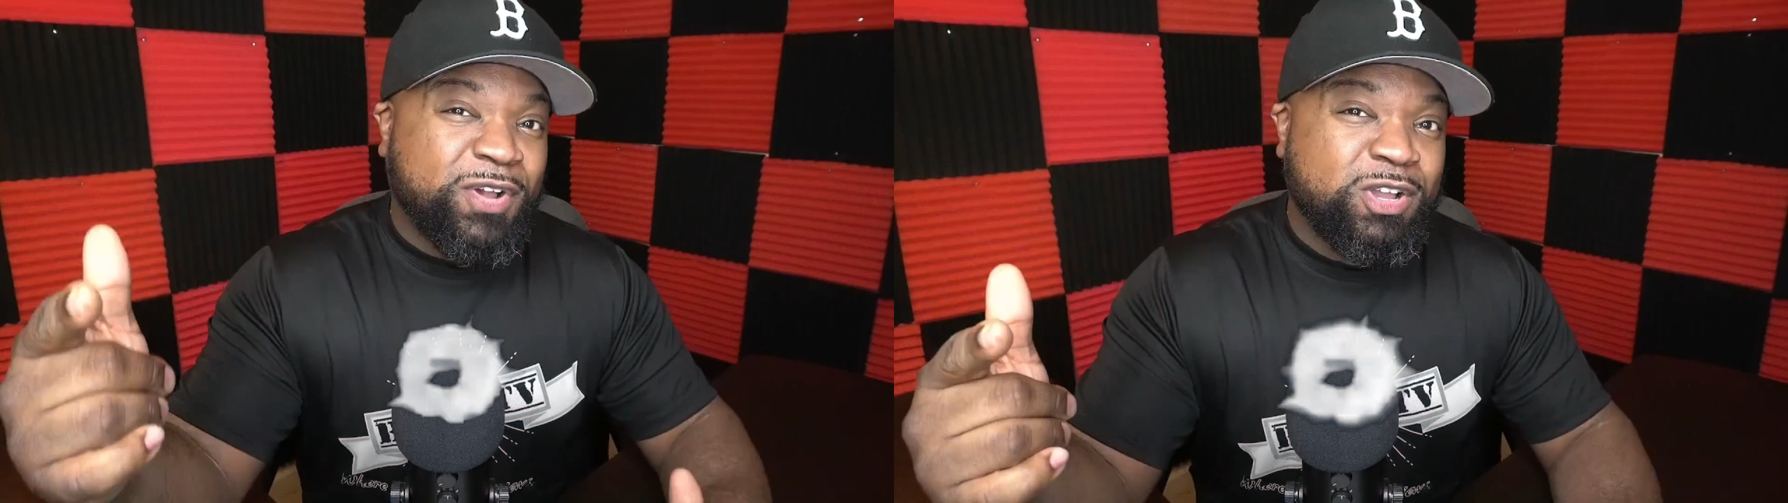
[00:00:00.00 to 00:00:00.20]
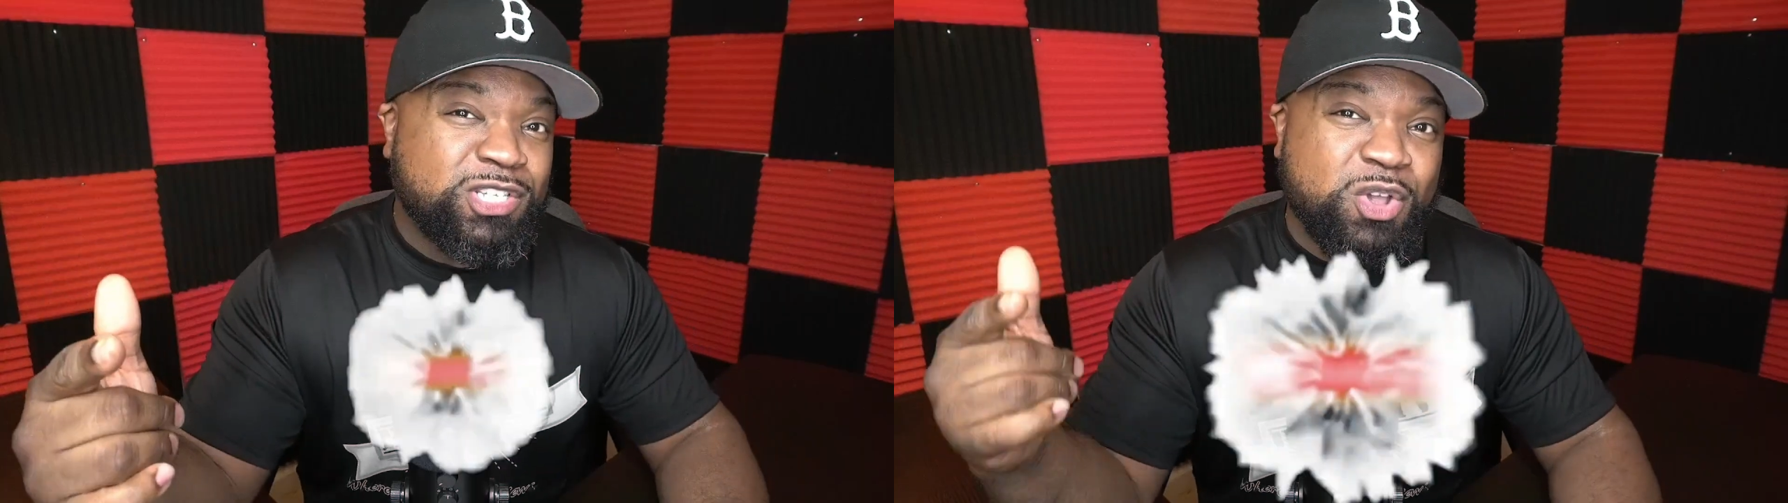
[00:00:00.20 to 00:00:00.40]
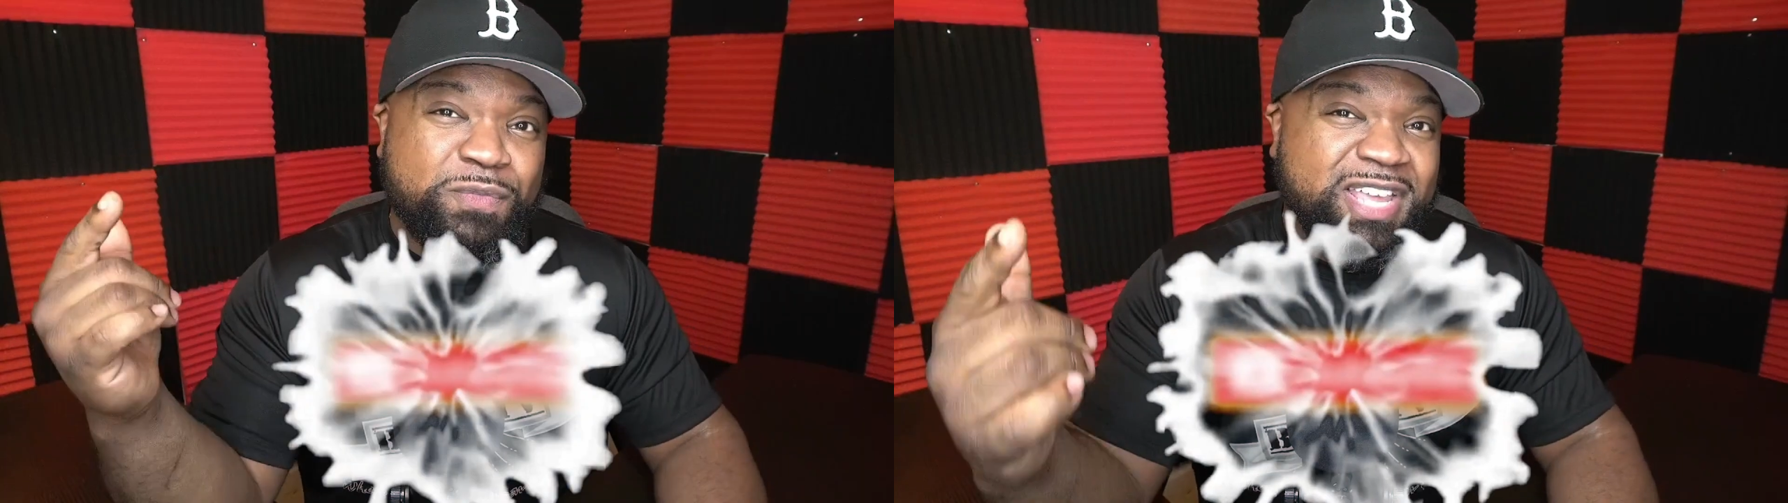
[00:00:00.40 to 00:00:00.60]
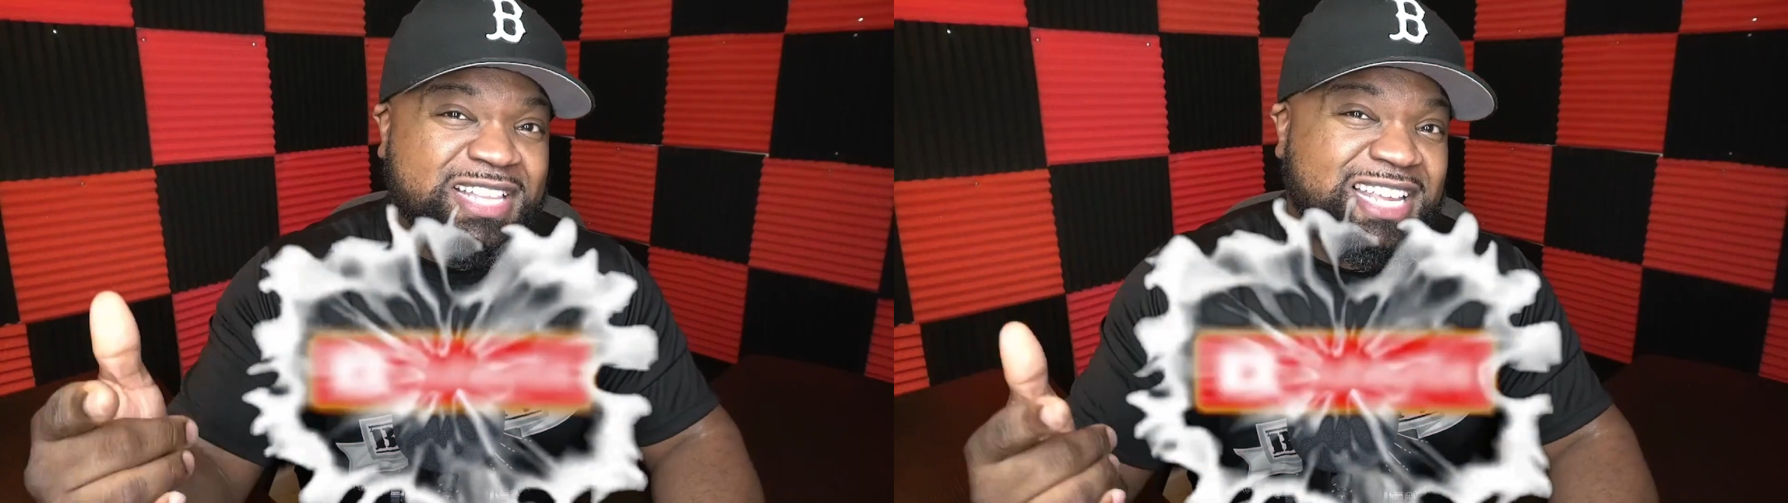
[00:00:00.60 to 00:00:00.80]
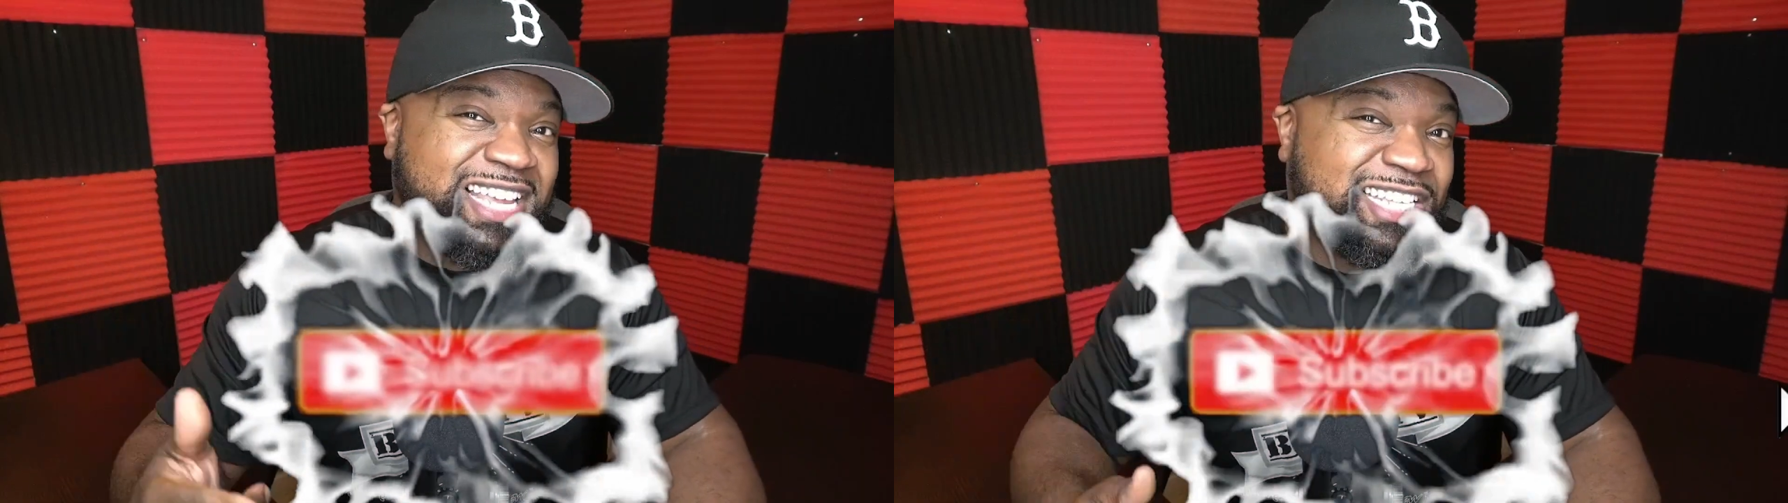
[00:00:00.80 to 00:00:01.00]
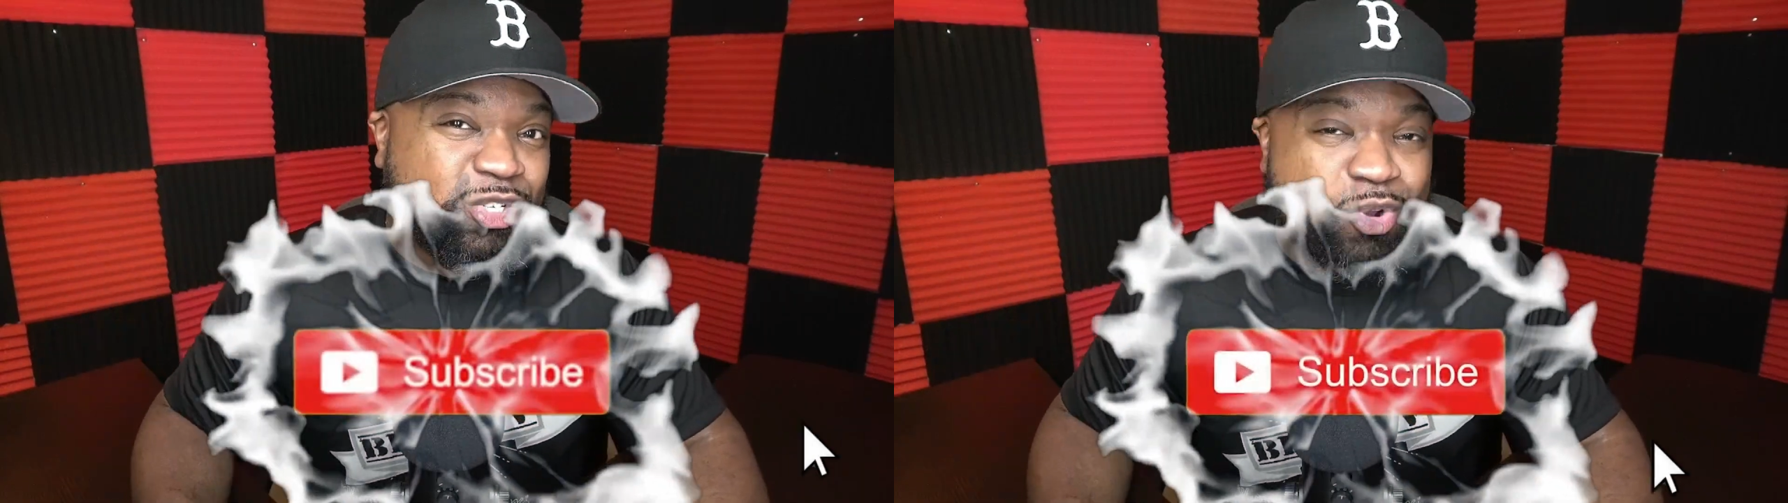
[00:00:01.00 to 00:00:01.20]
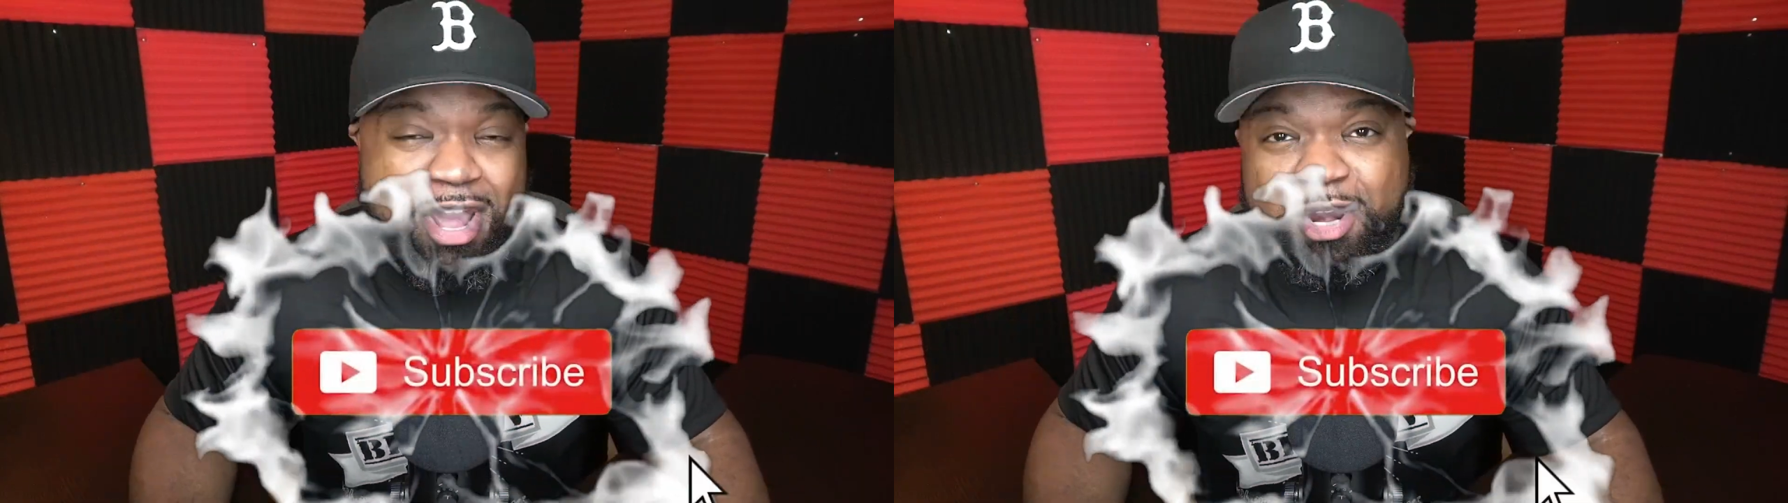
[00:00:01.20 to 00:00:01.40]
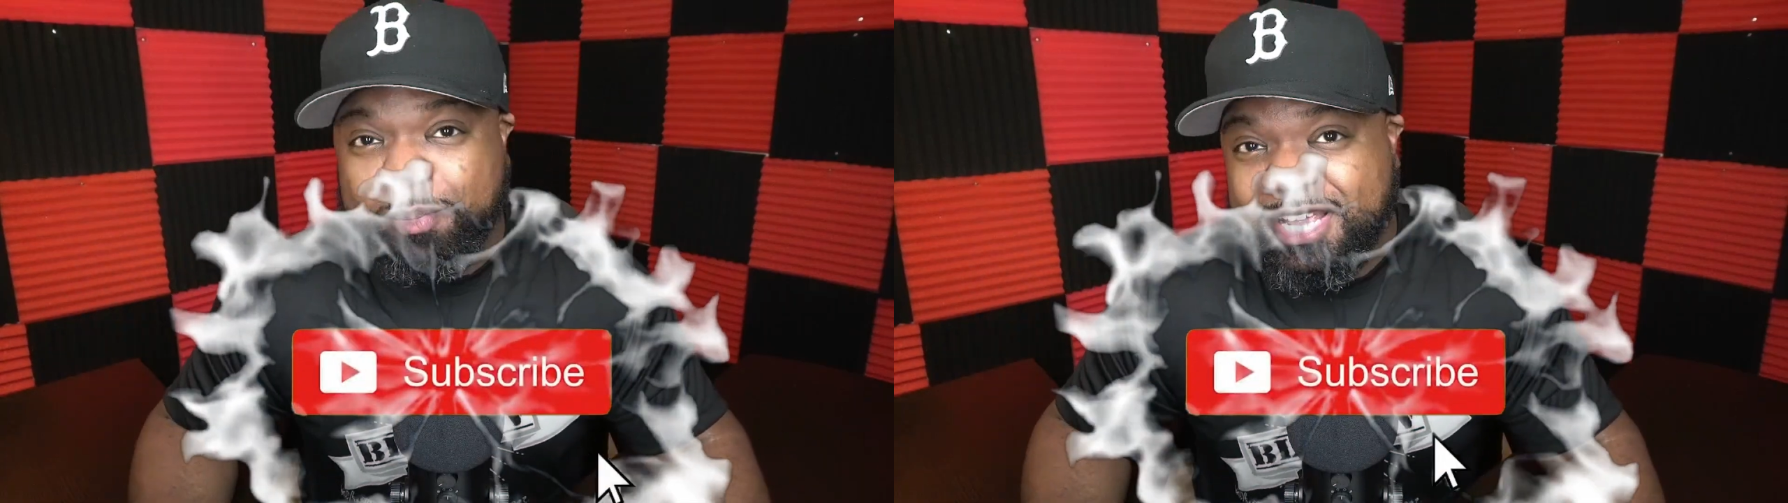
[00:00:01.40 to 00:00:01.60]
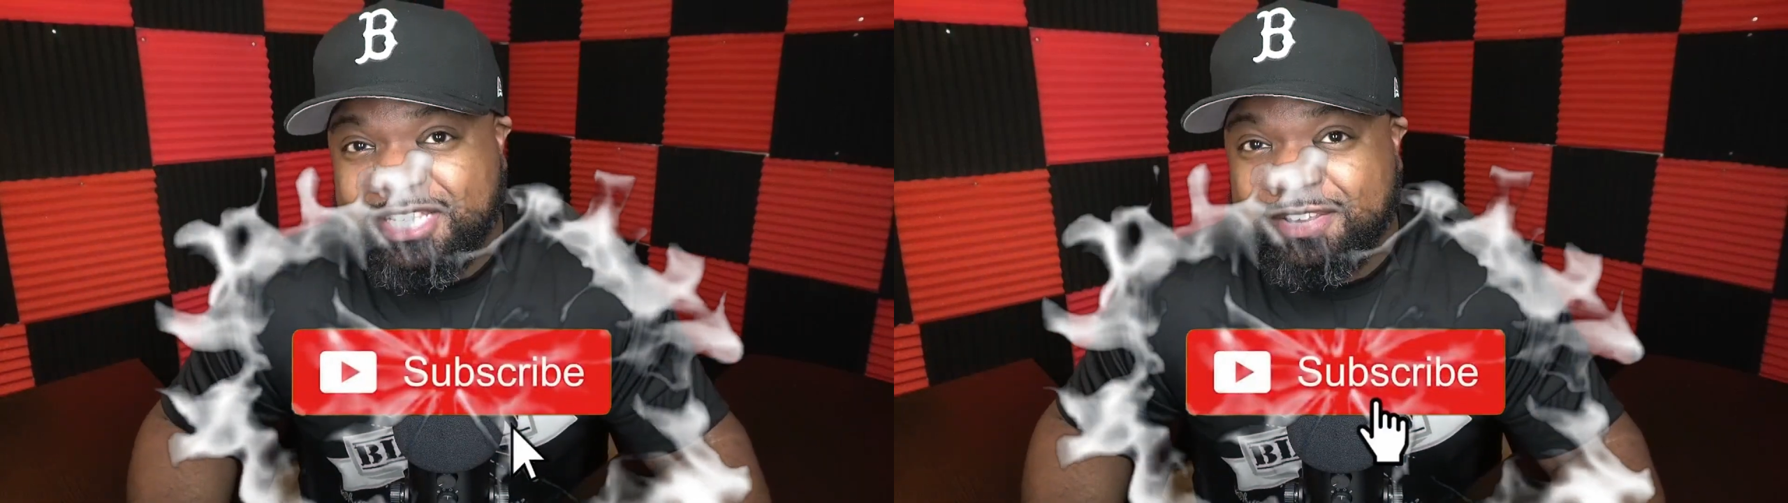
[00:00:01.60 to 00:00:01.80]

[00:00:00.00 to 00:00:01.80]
first, don't forget to hit subscribe to BLAC